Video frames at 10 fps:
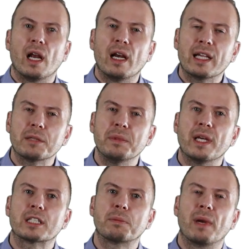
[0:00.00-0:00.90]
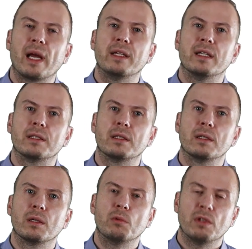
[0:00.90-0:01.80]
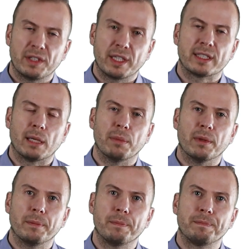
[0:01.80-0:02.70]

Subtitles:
Let me explain it with an example.